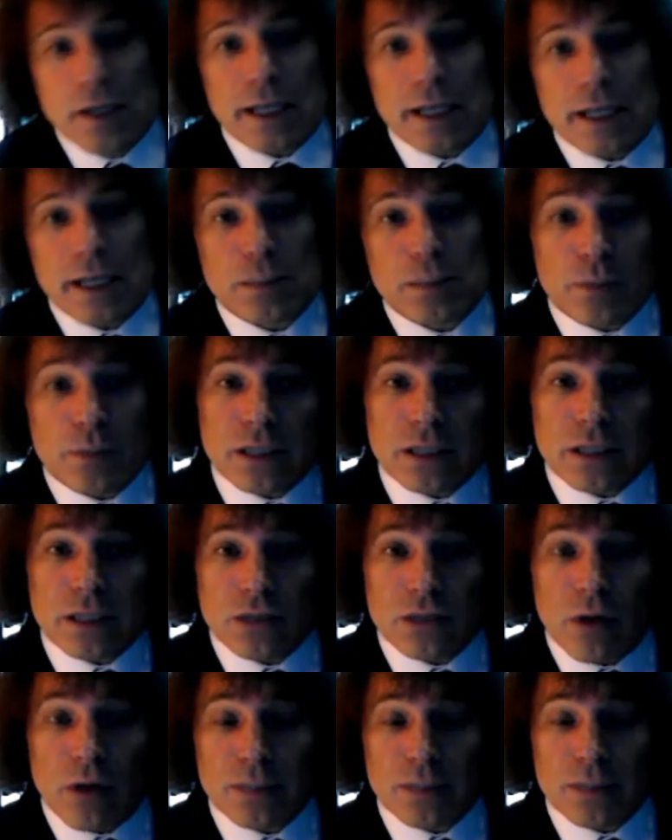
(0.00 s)
he's been
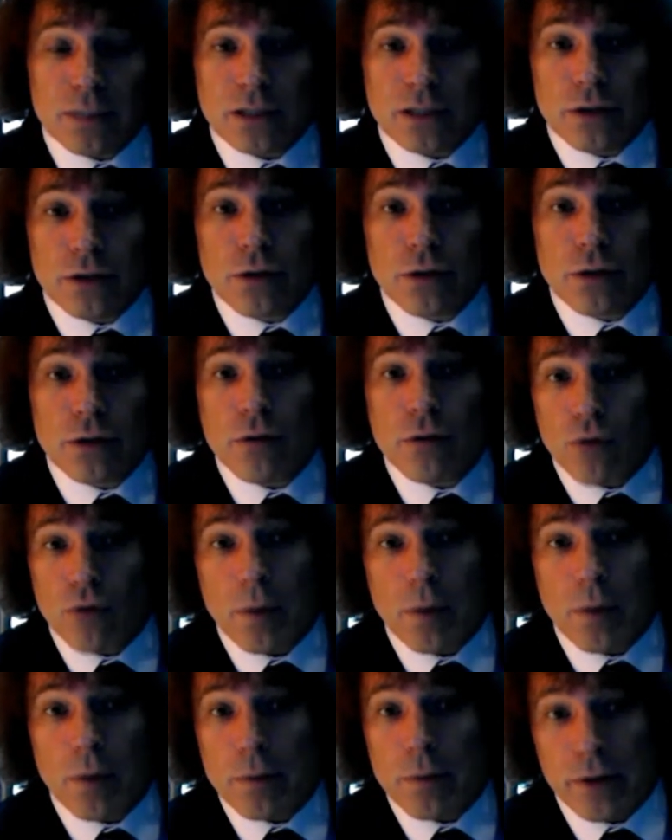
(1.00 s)
described as a new
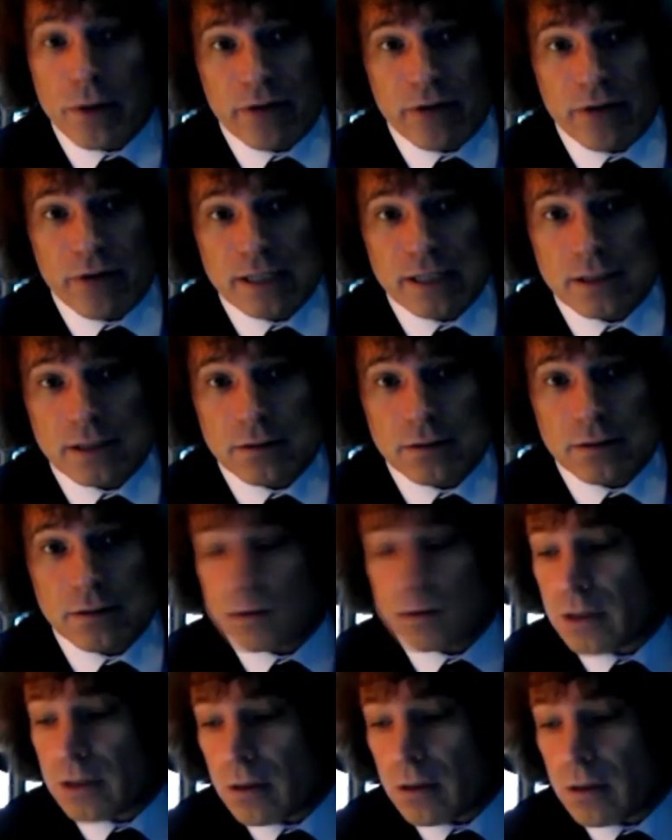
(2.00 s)
Robert Pires.
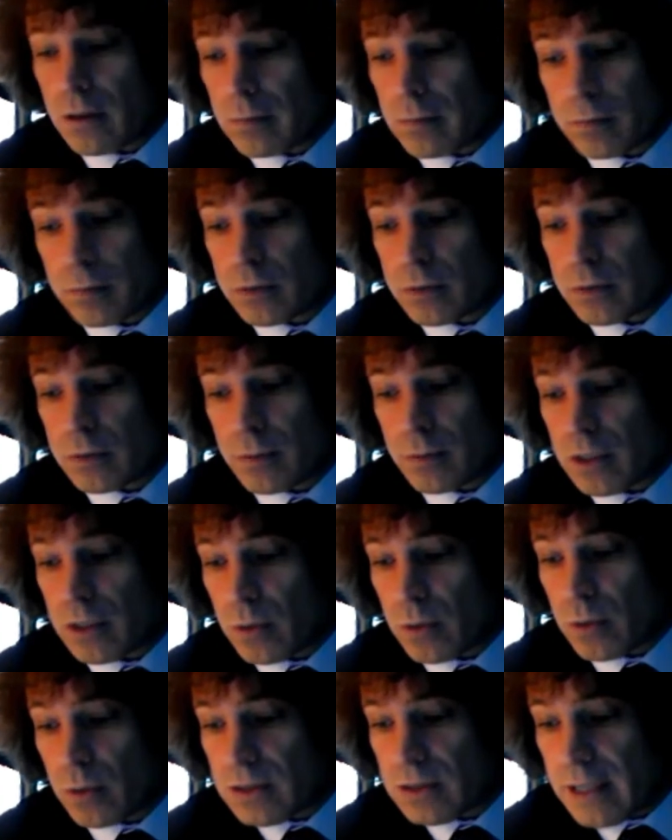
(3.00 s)
You can't do much
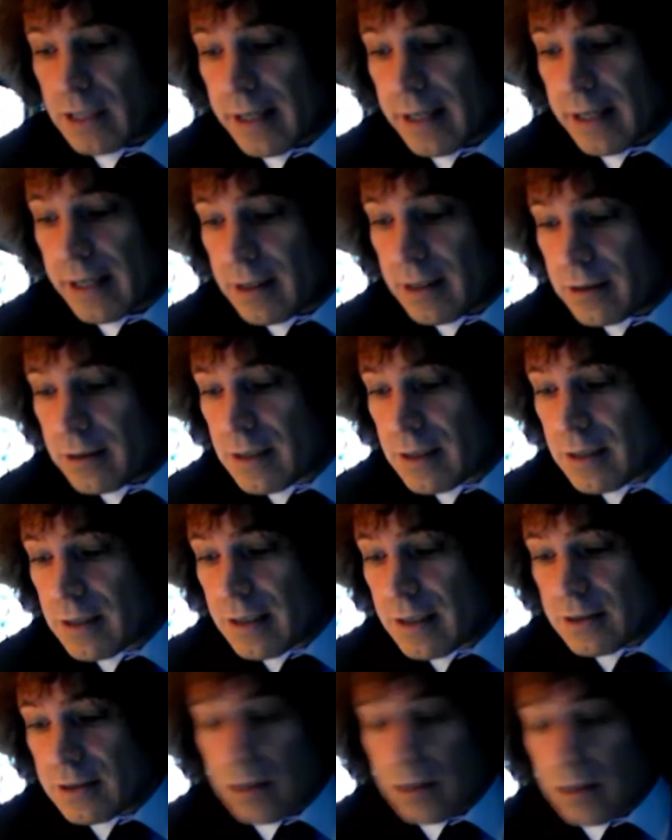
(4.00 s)
worse than that, can you?
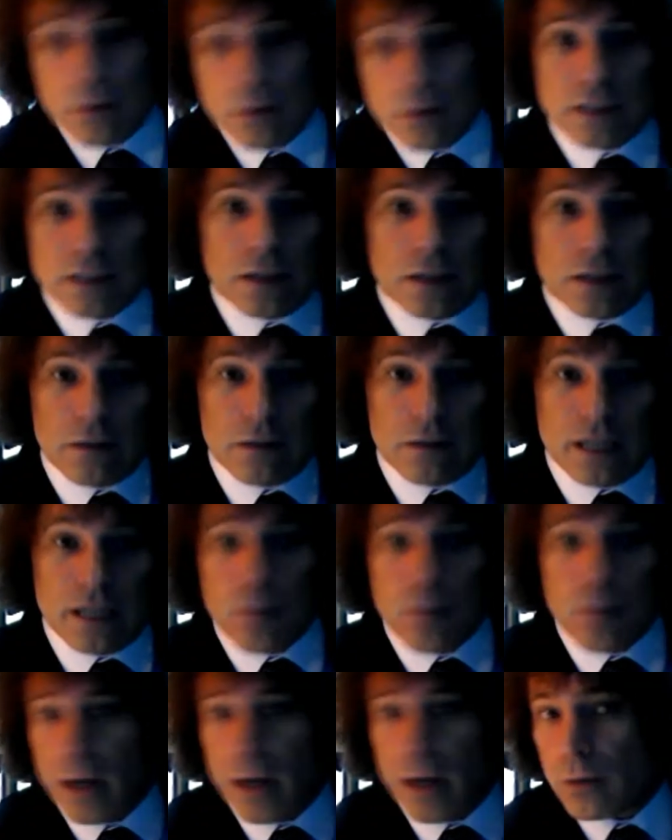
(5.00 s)
So he
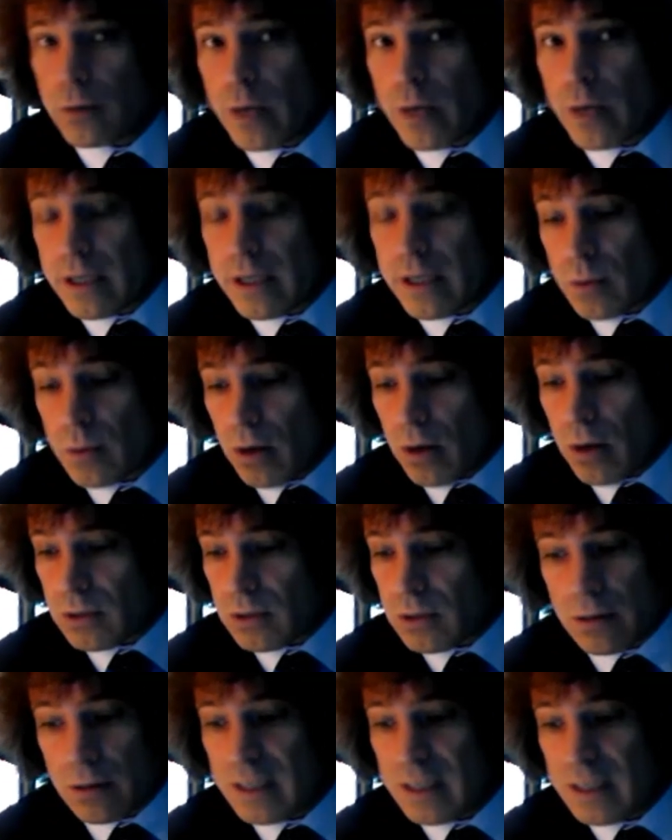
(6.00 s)
can play on the wing as well,
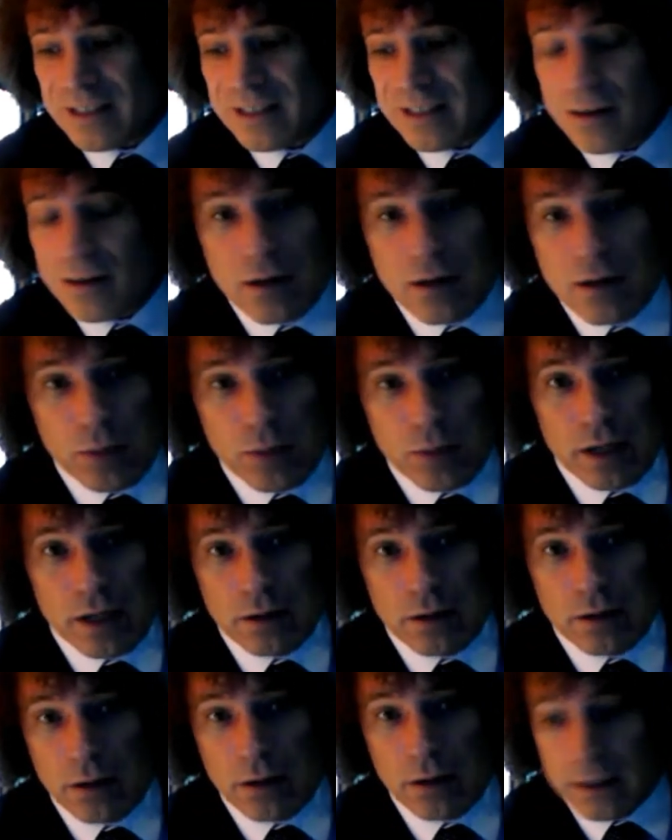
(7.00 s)
so that's the kind of player
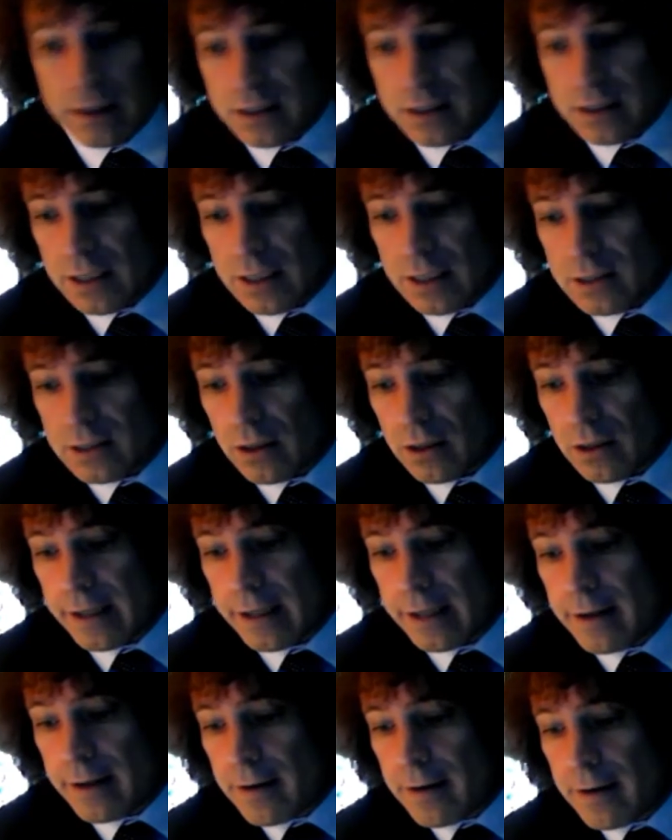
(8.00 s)
I'd like to see us
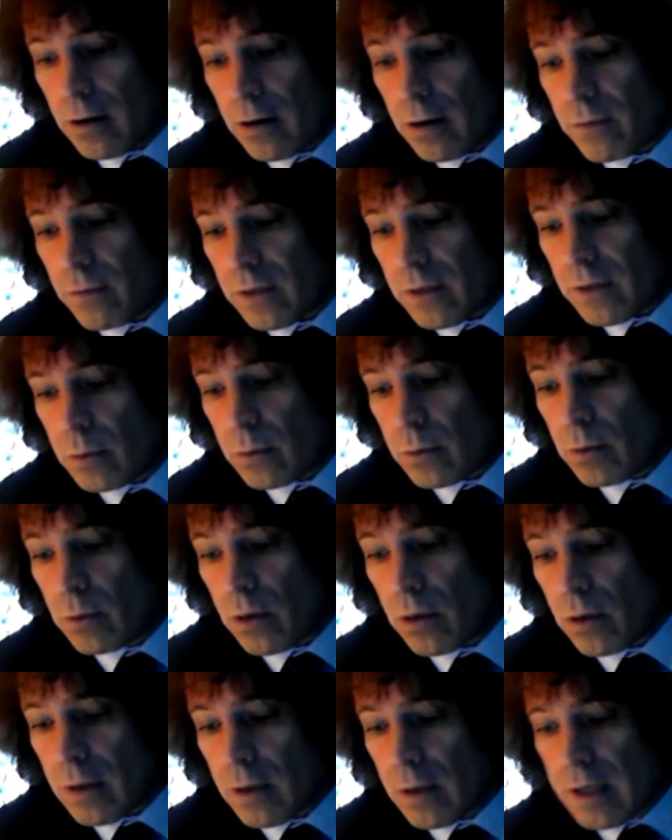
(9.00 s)
sign. Hopefully we
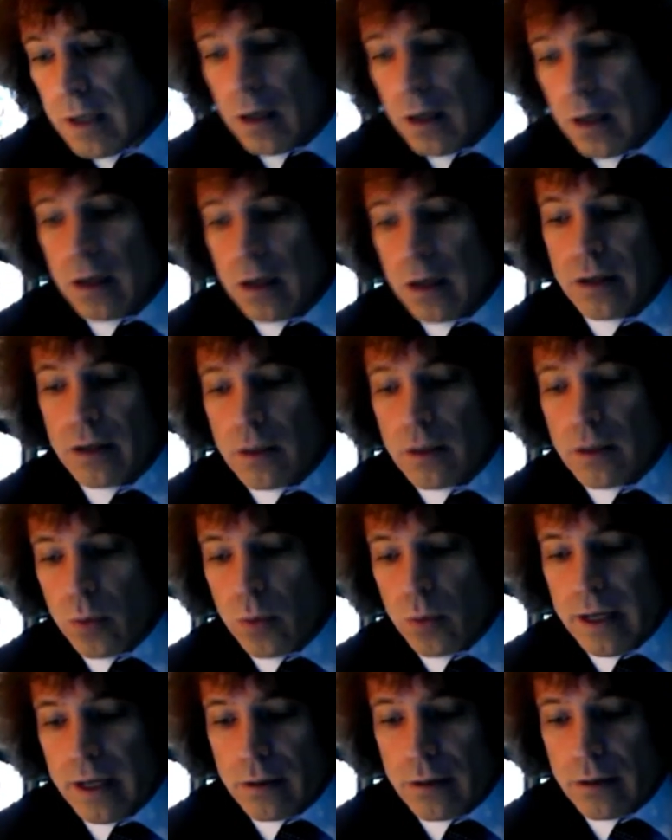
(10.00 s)
will. Another
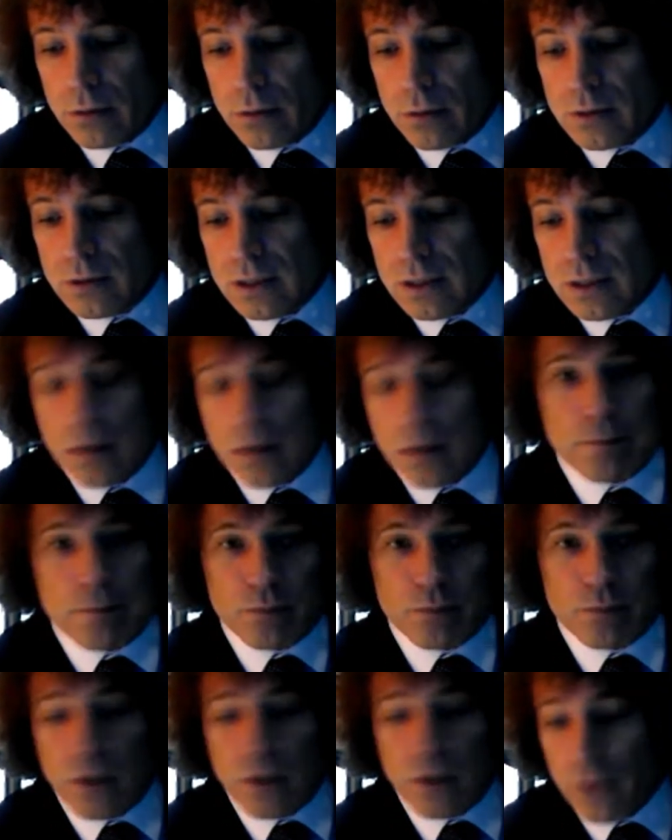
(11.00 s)
player who's
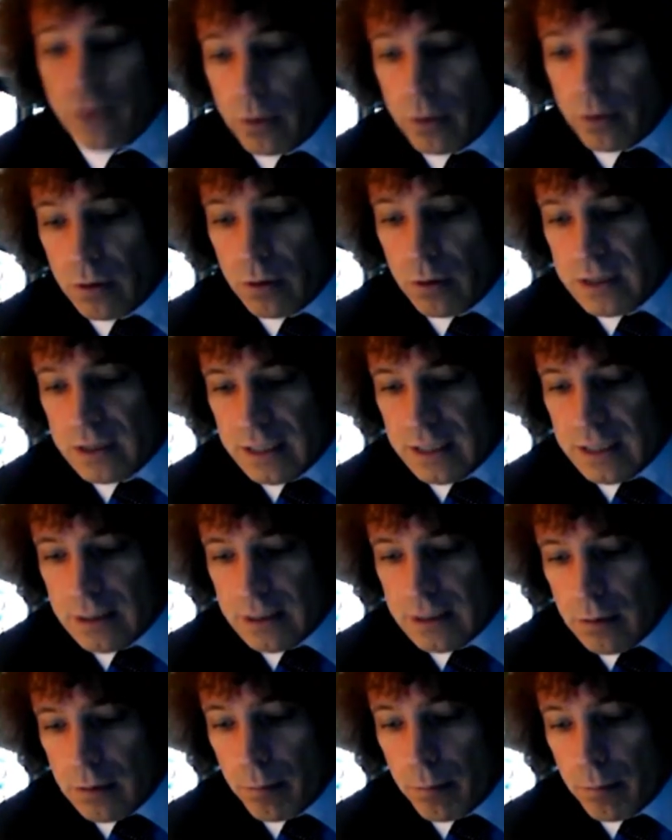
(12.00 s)
done very well this
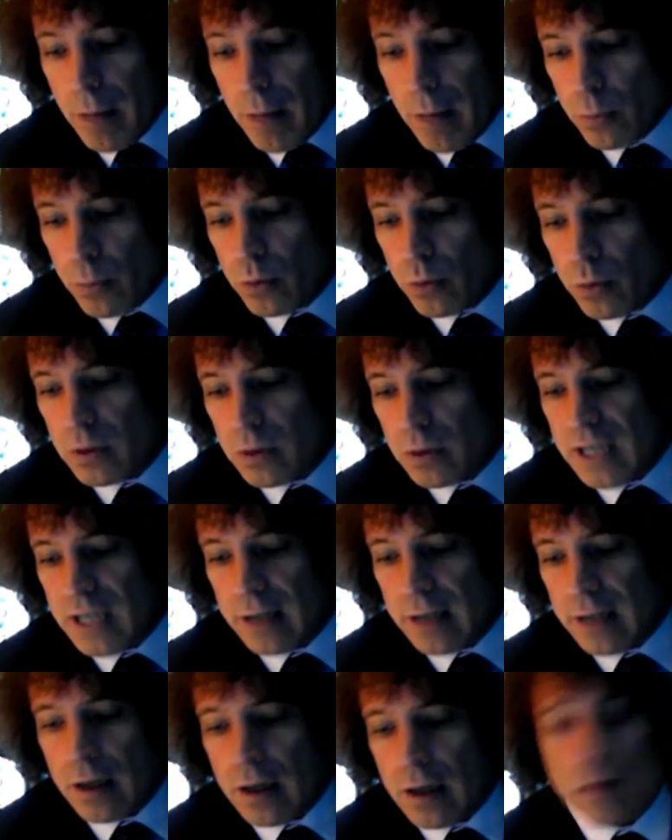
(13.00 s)
season, Mapou
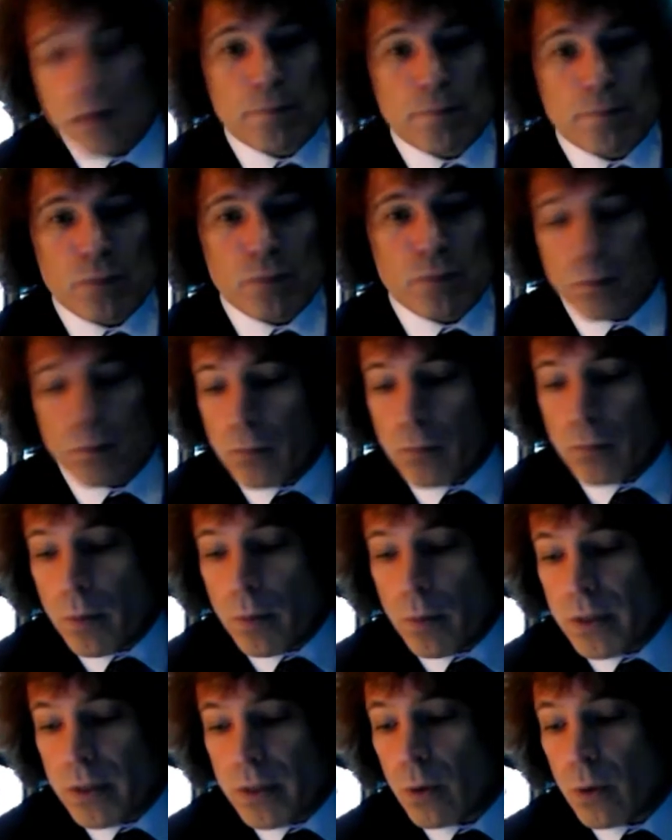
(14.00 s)

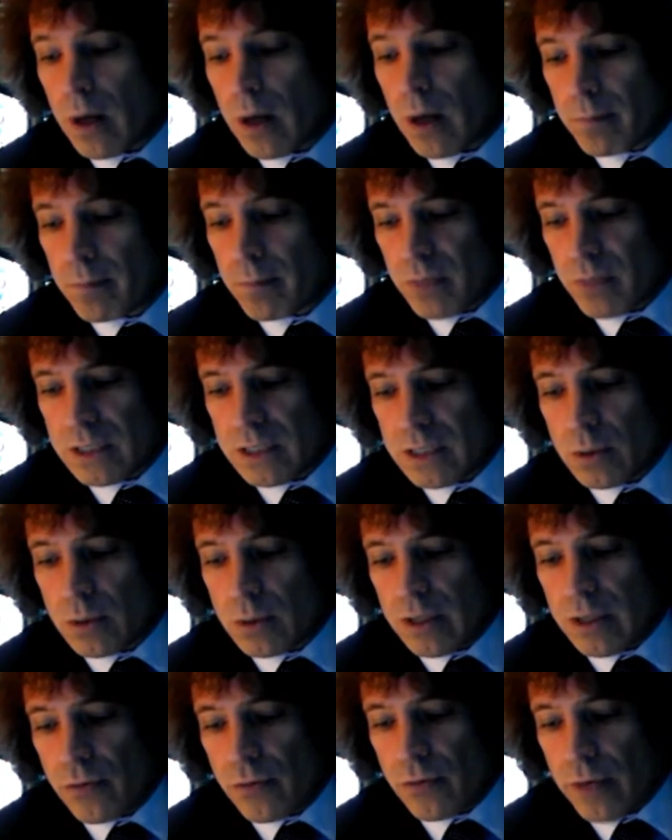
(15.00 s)
Yanga-Mbiwa. He's
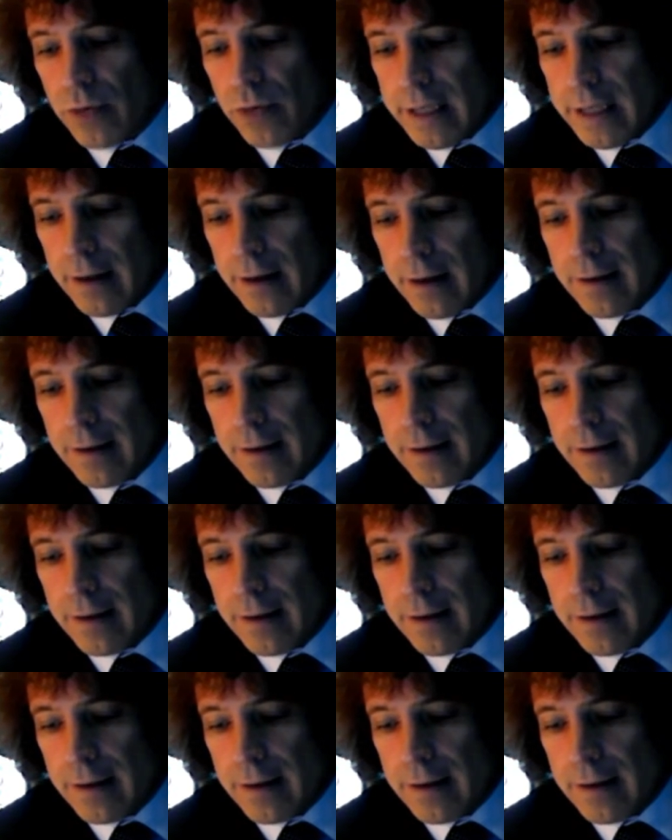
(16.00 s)
23.